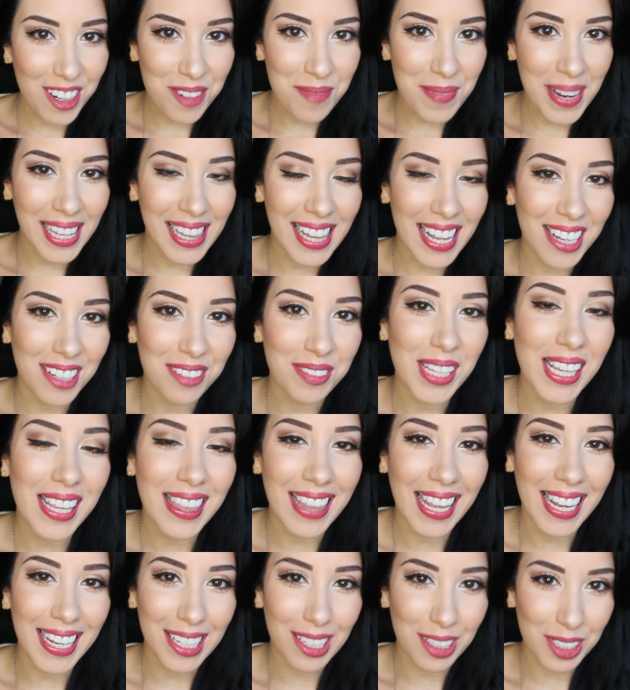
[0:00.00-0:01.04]
Hello my loves,
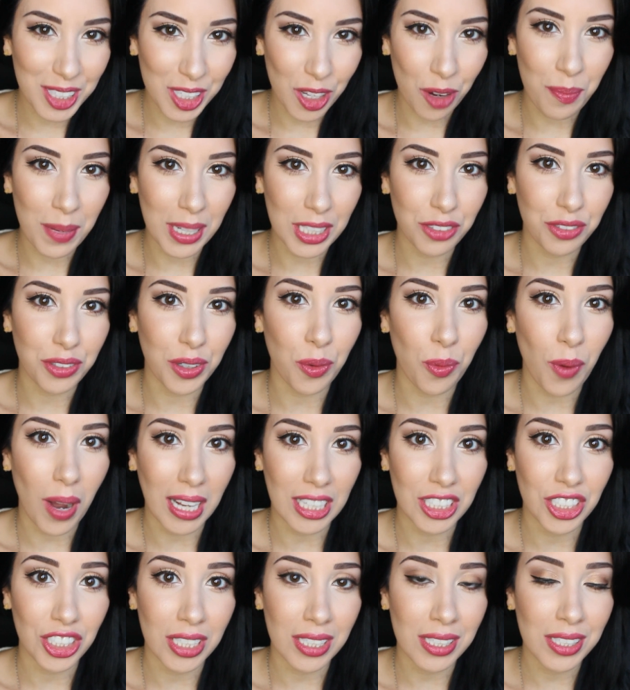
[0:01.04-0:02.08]
thank you so much for
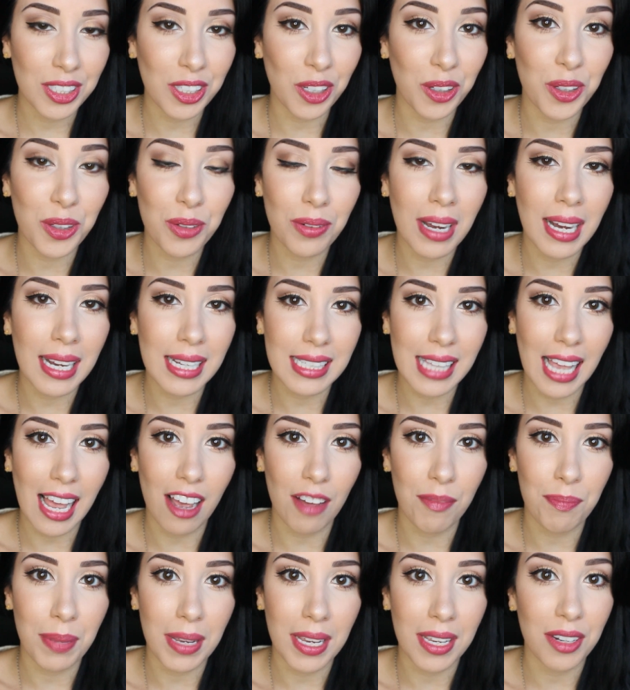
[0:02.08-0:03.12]
watching. So you guys
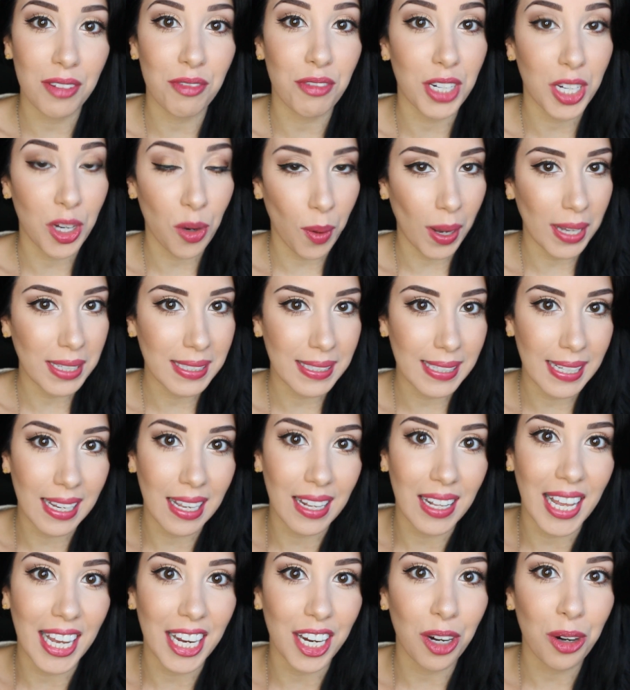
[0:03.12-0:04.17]
have been requesting
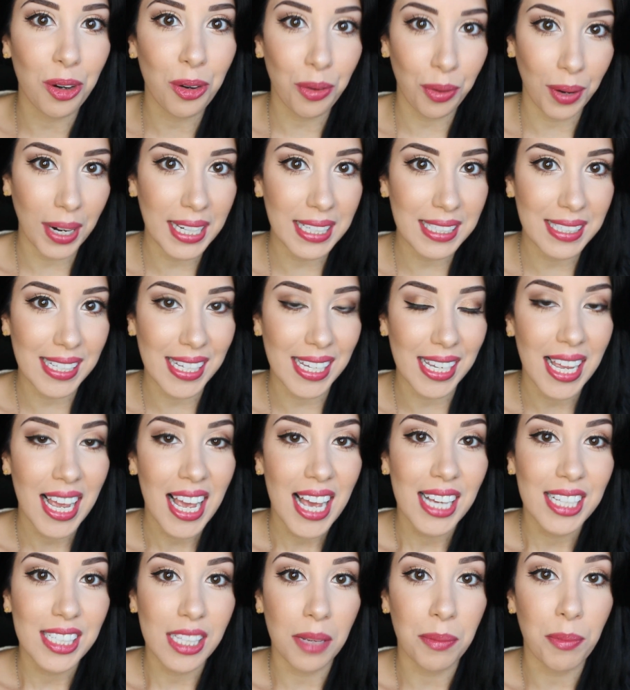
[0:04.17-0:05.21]
like crazy
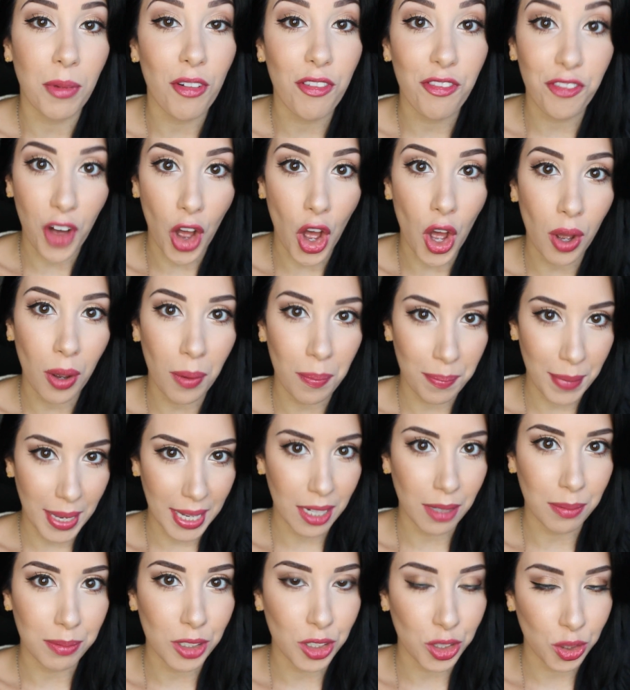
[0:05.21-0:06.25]
some fall
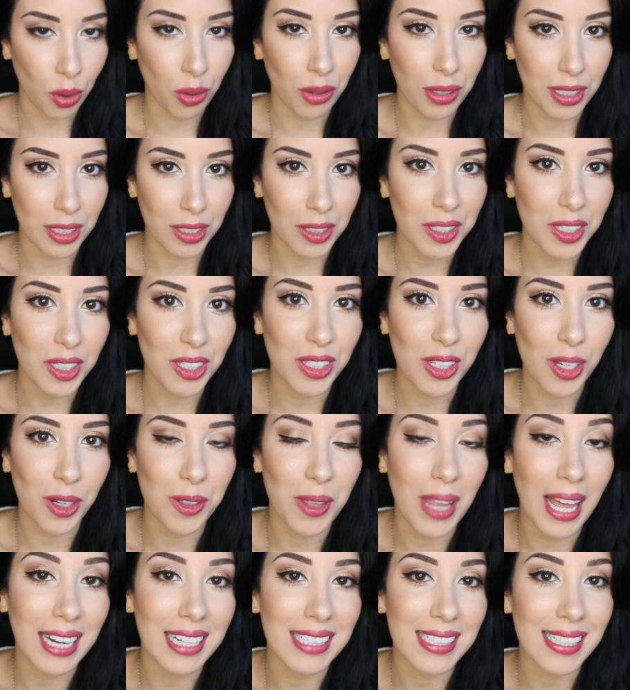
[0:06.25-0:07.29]
makeup tutorials, so
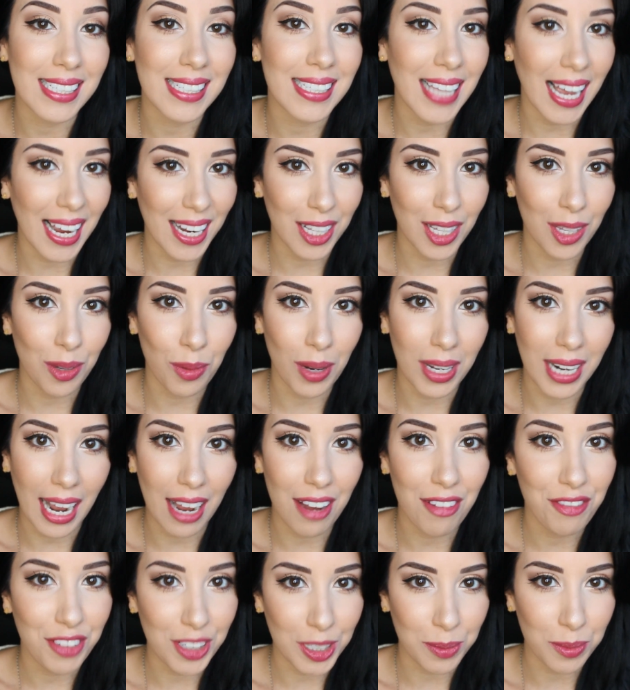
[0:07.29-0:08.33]
that is exactly what
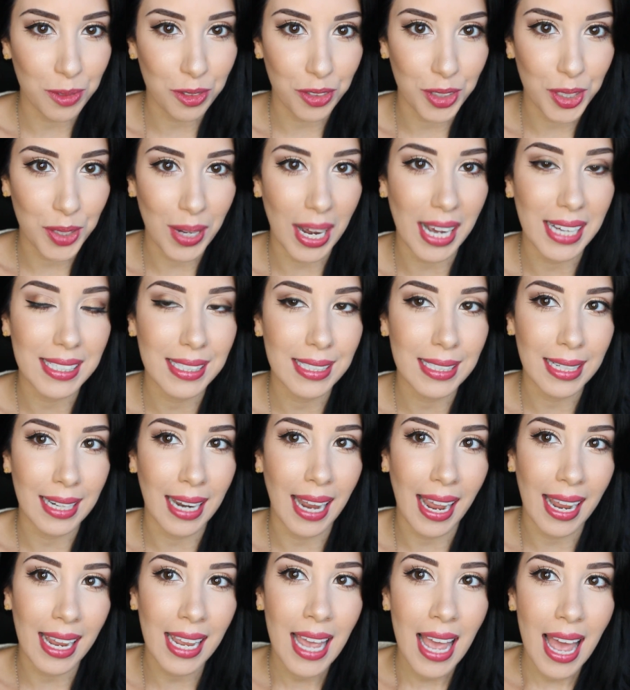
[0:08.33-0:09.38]
I filmed for you guys
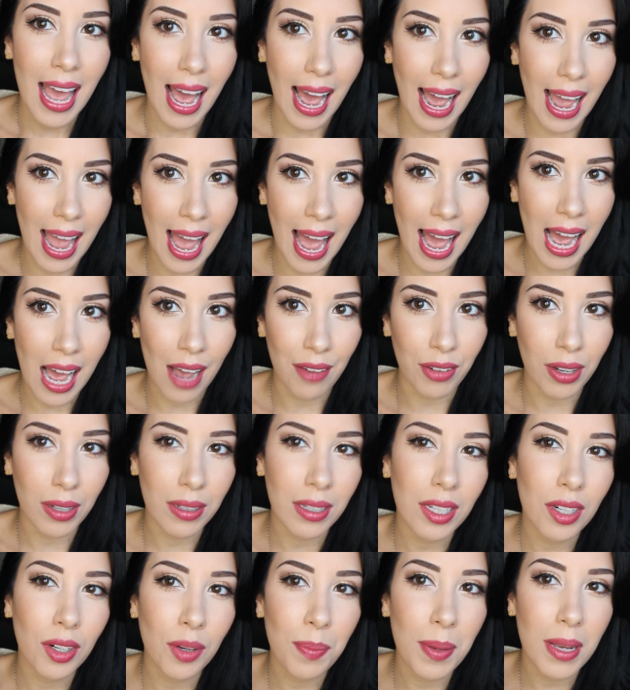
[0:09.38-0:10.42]
today. I have
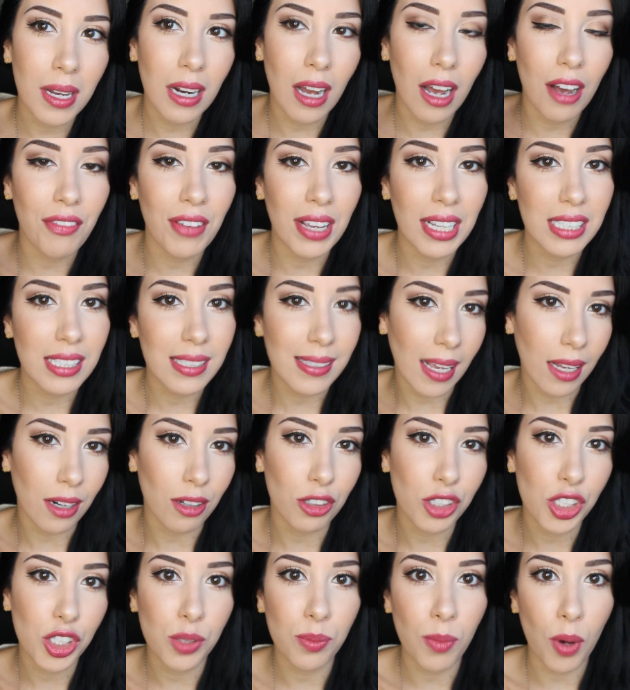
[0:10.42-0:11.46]
a little bit of a
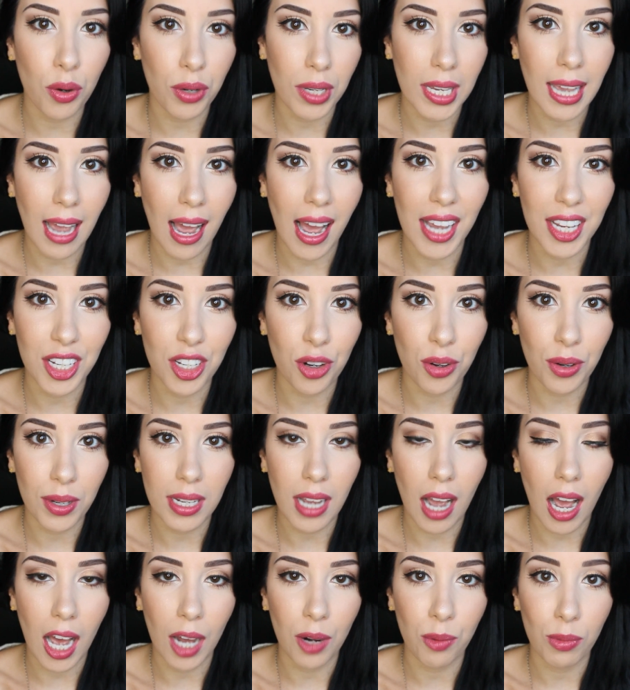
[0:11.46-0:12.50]
subtle smoky eye
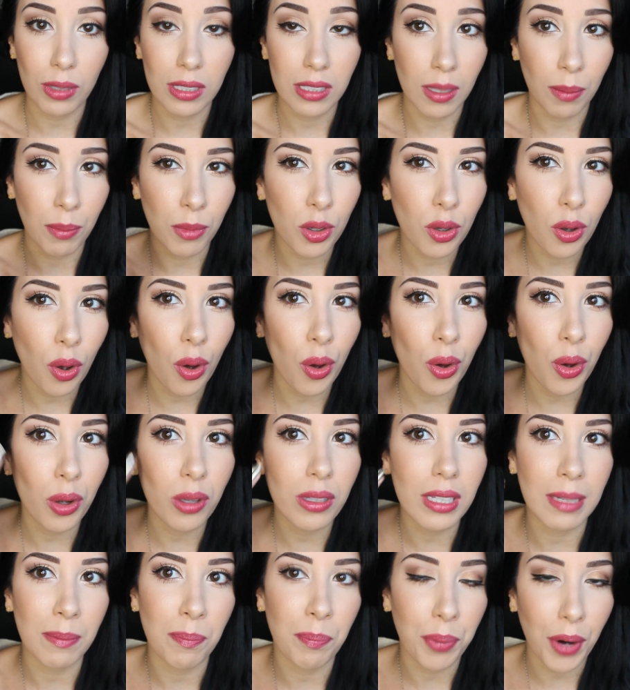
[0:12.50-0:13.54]
going on with some
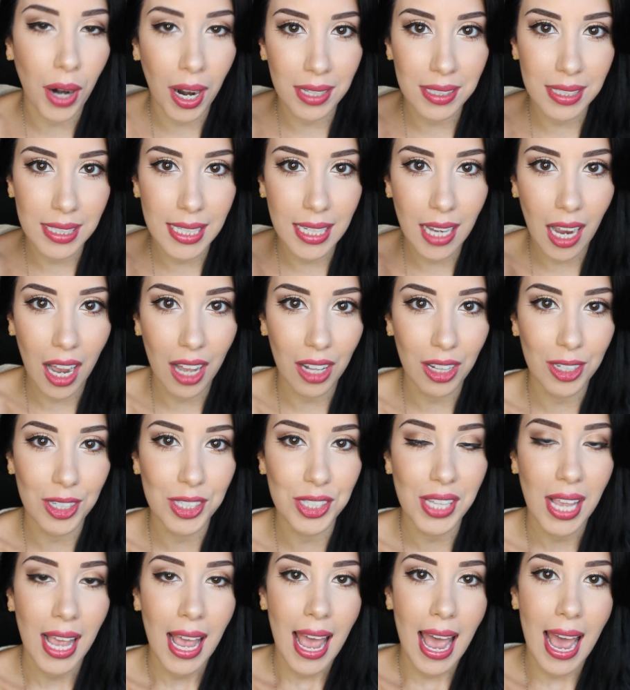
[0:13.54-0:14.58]
gold and bronzy
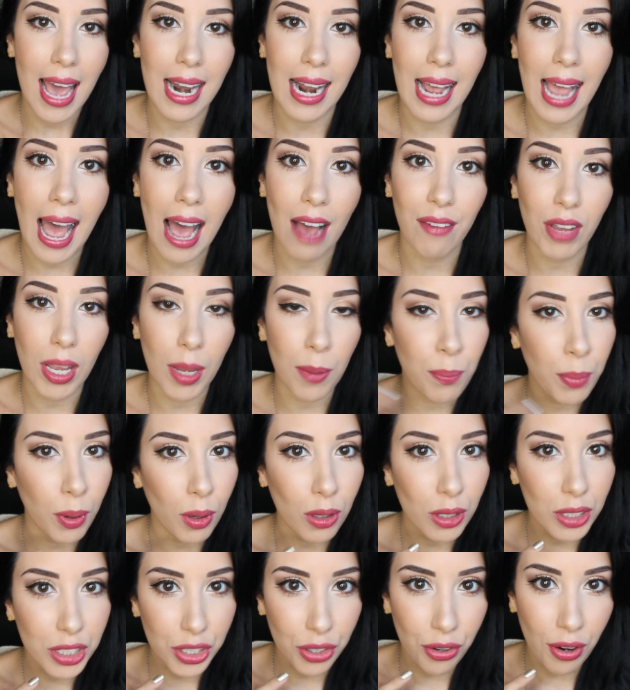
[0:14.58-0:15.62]
colors, and I have a
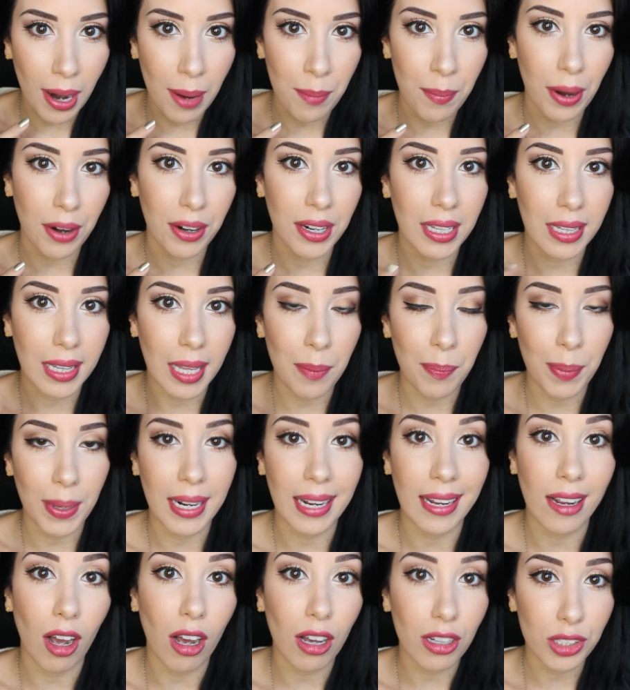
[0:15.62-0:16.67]
bold cranberry lip,
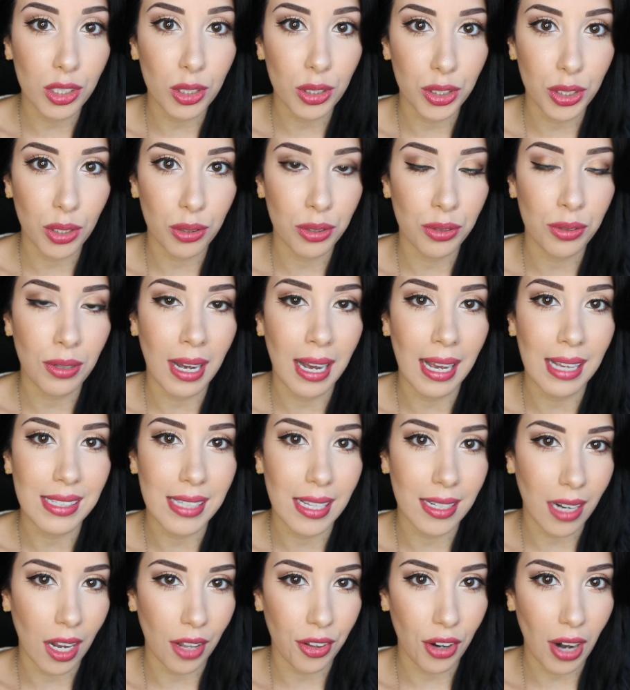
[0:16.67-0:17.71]
and I also showed you guys
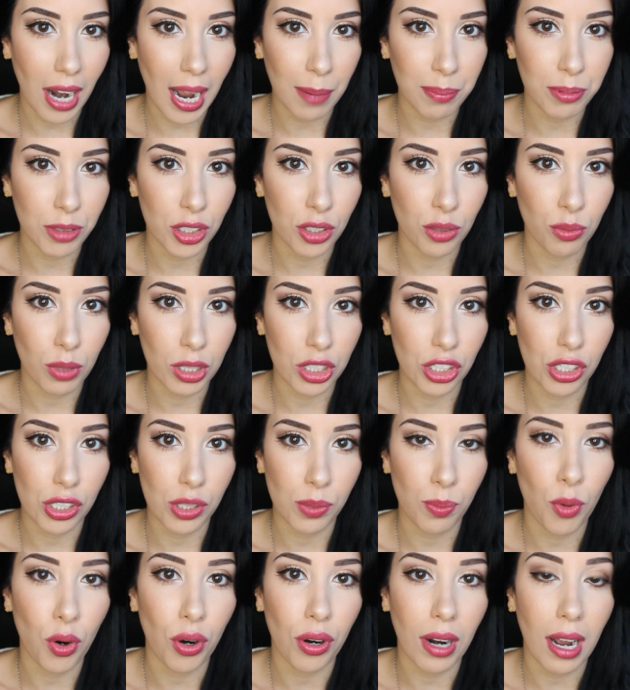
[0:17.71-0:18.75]
another option which
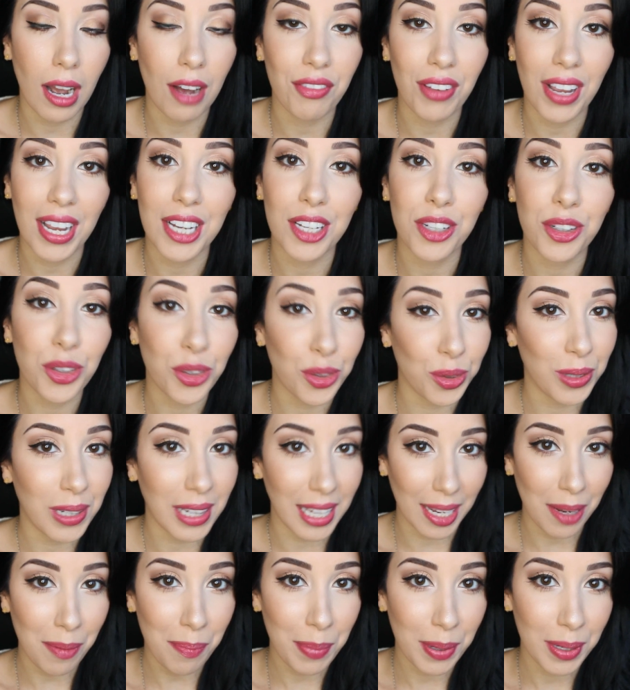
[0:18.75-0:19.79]
is more of a nude
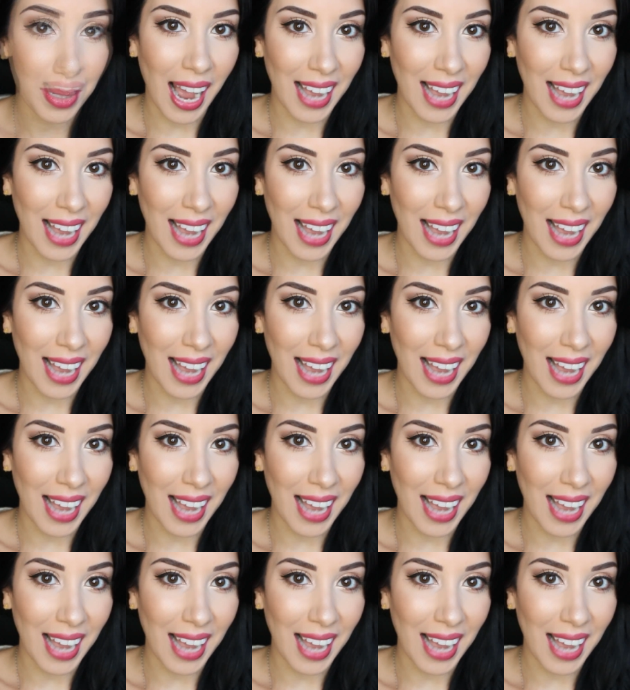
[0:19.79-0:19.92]
lip.